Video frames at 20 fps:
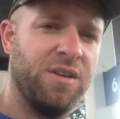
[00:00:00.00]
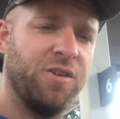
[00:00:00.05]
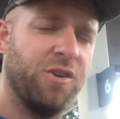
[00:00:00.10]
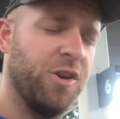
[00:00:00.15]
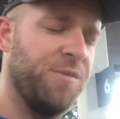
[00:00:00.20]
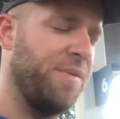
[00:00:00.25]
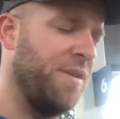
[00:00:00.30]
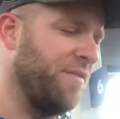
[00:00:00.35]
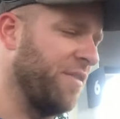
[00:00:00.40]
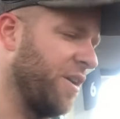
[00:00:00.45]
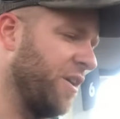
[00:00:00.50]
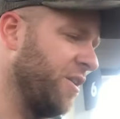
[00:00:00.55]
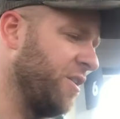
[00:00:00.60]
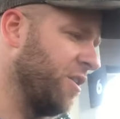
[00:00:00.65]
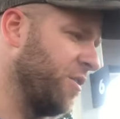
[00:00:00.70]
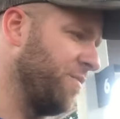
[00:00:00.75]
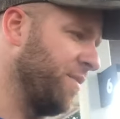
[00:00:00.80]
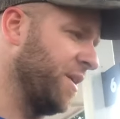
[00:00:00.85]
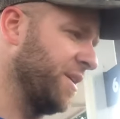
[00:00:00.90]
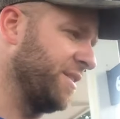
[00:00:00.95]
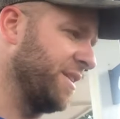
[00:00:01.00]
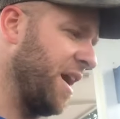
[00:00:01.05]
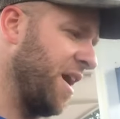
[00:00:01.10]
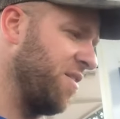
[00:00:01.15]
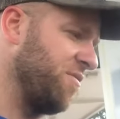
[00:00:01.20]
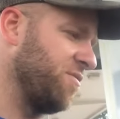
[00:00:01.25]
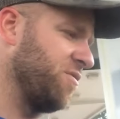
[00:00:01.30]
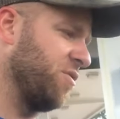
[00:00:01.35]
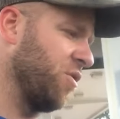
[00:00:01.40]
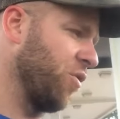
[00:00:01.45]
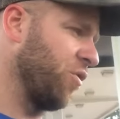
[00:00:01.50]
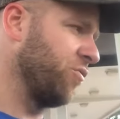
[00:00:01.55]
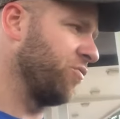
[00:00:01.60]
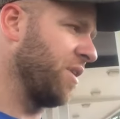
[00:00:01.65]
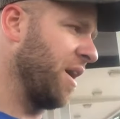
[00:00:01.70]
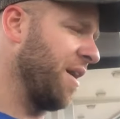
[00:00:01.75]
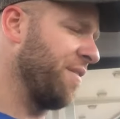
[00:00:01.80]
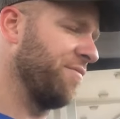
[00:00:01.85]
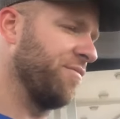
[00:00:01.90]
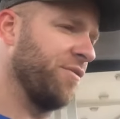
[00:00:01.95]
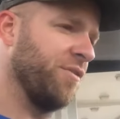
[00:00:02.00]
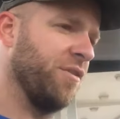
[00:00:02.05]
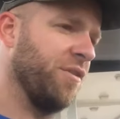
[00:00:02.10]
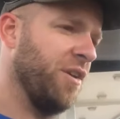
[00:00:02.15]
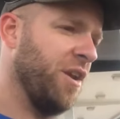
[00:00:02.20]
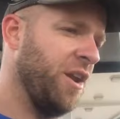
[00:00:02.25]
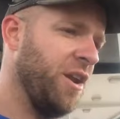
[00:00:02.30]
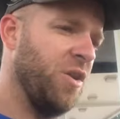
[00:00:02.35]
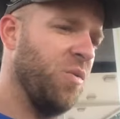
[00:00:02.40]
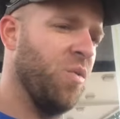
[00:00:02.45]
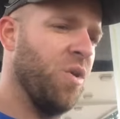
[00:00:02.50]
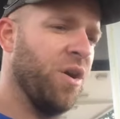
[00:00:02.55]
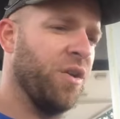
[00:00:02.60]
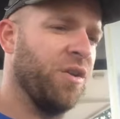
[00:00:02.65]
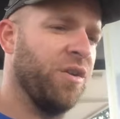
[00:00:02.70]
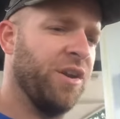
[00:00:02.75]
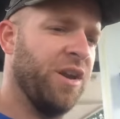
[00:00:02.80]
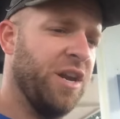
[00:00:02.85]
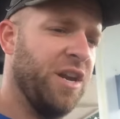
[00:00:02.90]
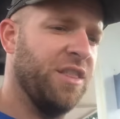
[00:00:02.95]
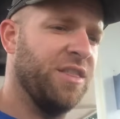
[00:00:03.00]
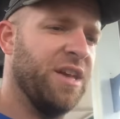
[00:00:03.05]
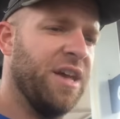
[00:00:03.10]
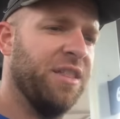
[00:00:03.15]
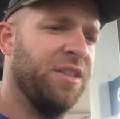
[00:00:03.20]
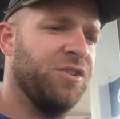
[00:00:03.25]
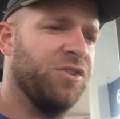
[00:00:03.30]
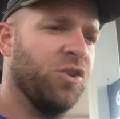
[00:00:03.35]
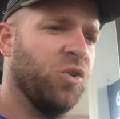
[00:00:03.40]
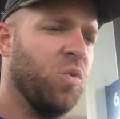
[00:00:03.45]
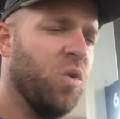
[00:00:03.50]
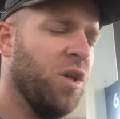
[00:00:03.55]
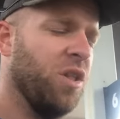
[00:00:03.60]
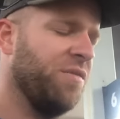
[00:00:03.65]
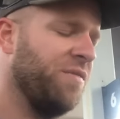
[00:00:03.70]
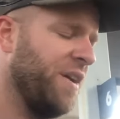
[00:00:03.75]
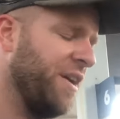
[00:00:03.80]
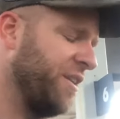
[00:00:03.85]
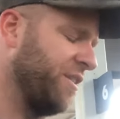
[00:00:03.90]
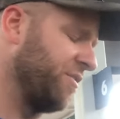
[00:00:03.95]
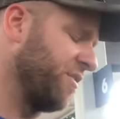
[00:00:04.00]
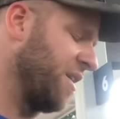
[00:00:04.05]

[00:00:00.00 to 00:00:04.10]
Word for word: could be very good because now you can go to drive for anyone on anything that you're qualified to